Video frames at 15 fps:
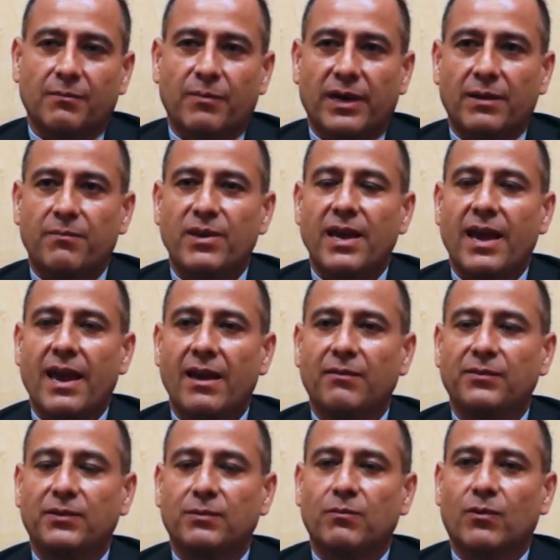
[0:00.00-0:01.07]
but it
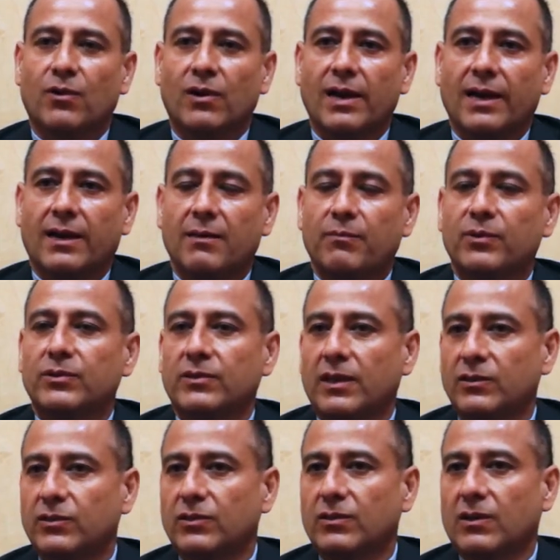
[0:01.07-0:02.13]
behaves more like a
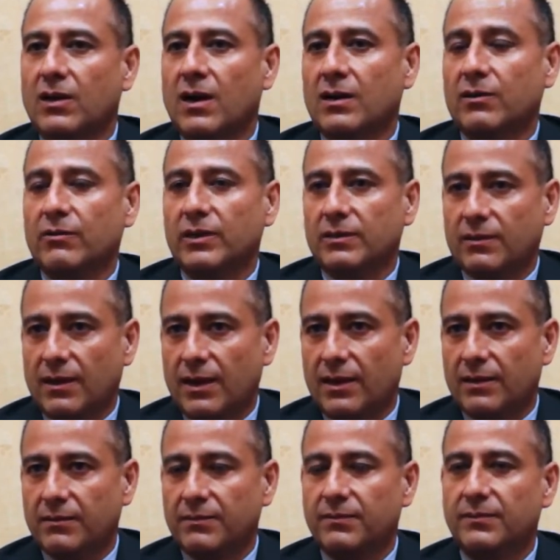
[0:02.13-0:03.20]
post-tension concrete
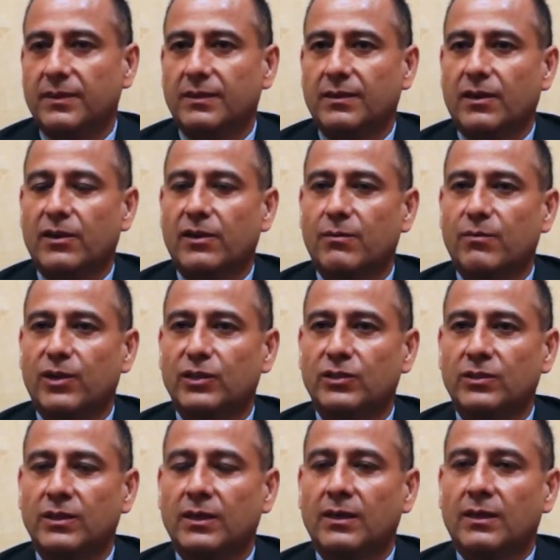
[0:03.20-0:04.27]
girder
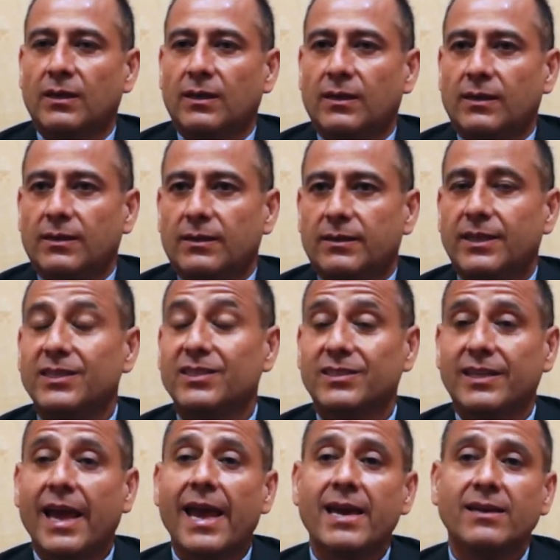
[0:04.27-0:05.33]
bridge. The
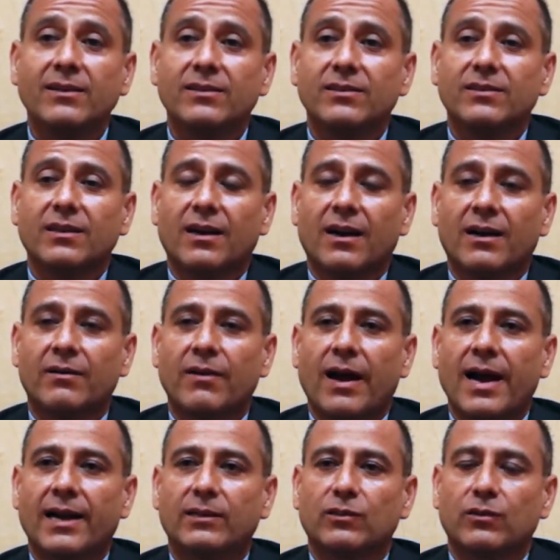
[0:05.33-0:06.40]
stays are
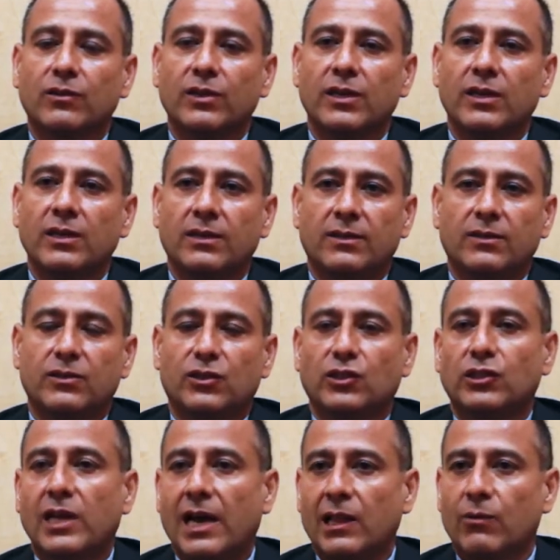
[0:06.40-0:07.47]
actually
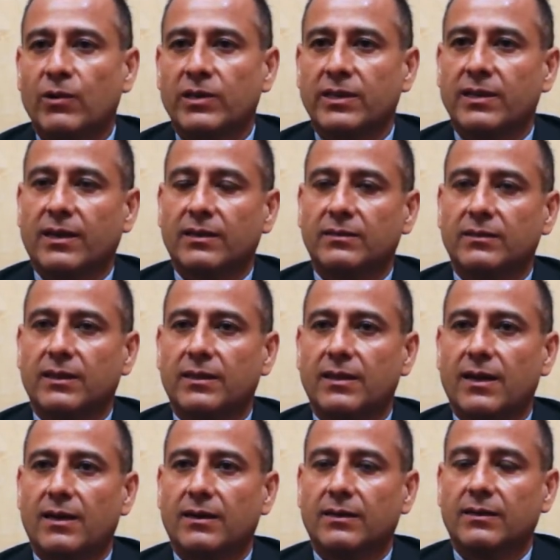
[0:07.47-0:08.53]
shallower than
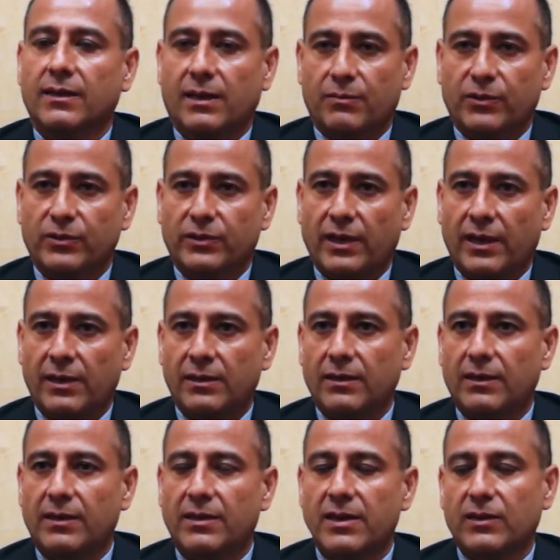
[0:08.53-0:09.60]
the cable stay
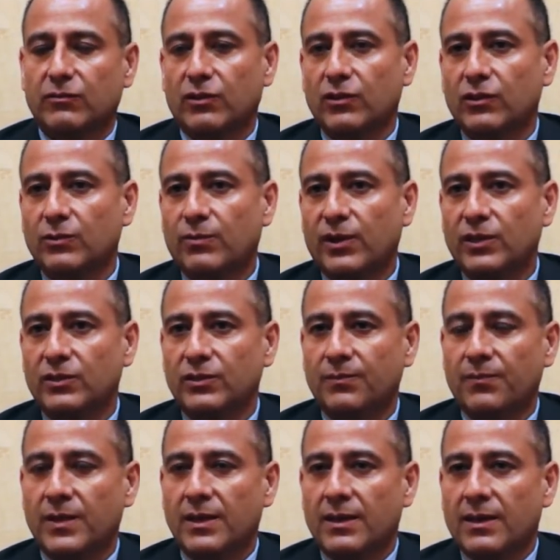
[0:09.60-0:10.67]
in an extradose bridge.
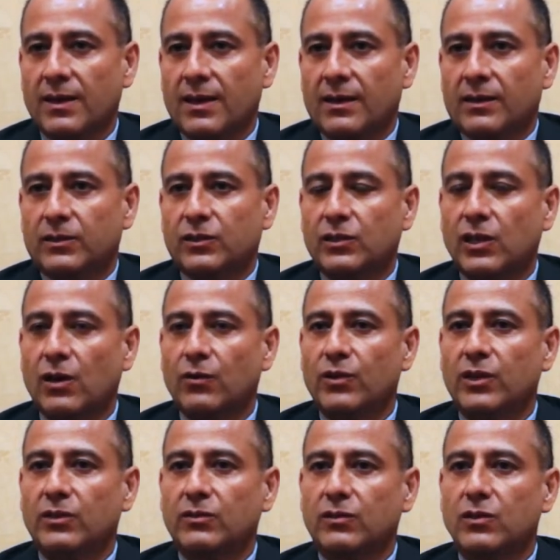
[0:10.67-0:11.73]
So
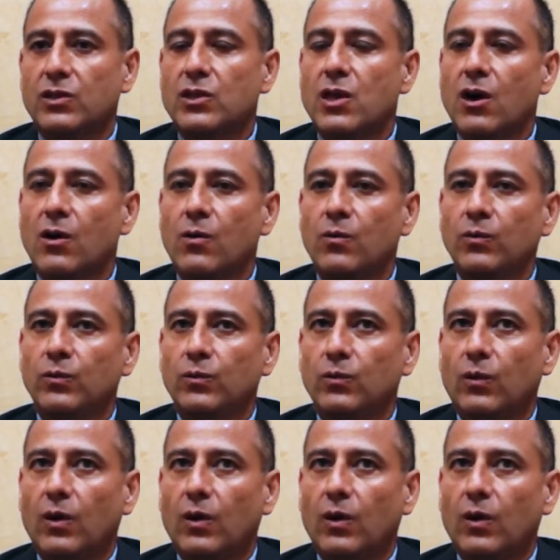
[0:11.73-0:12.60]
there's no,